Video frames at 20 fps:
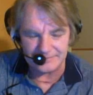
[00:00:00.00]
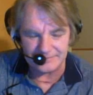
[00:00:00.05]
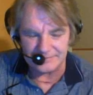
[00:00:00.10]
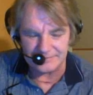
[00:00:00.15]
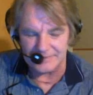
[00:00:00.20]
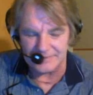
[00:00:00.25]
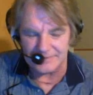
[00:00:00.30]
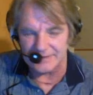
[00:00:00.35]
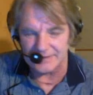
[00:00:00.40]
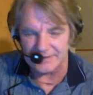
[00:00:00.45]

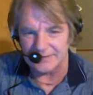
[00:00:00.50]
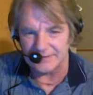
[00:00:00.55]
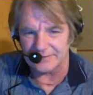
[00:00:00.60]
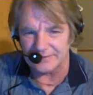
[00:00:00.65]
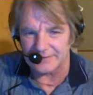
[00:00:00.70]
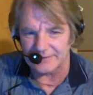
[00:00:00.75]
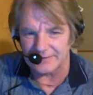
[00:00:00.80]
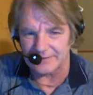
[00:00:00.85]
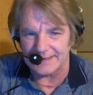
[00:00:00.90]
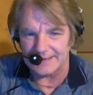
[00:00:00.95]
undo the
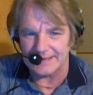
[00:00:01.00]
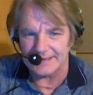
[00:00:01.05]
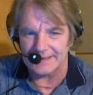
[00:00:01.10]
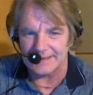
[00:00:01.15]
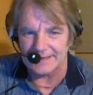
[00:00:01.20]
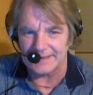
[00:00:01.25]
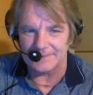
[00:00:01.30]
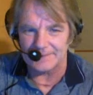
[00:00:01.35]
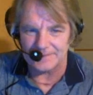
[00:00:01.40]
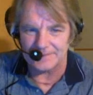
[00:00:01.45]
green
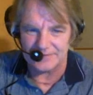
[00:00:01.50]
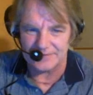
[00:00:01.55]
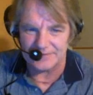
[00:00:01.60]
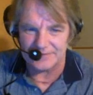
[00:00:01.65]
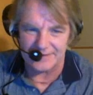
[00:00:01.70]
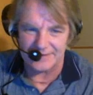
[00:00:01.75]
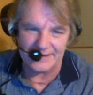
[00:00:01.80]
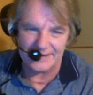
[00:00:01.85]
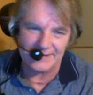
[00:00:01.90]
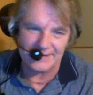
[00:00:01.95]
clamps
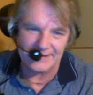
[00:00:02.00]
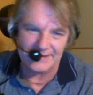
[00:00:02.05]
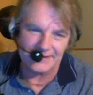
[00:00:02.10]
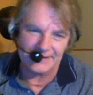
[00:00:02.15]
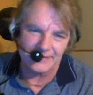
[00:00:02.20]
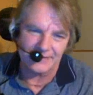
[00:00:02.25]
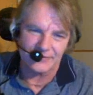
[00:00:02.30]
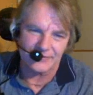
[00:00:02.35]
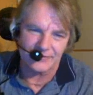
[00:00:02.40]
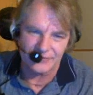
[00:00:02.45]
and then the
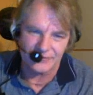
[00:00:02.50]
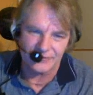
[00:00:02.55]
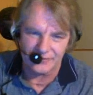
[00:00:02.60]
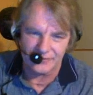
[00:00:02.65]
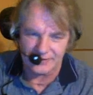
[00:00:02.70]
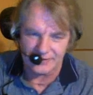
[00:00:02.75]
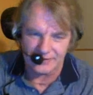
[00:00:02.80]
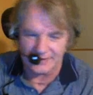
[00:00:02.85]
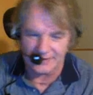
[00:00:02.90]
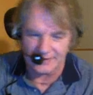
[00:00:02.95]
little silver
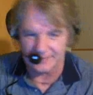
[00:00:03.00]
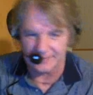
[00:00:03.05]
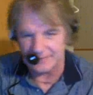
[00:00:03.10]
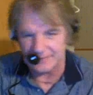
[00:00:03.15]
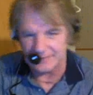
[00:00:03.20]
clip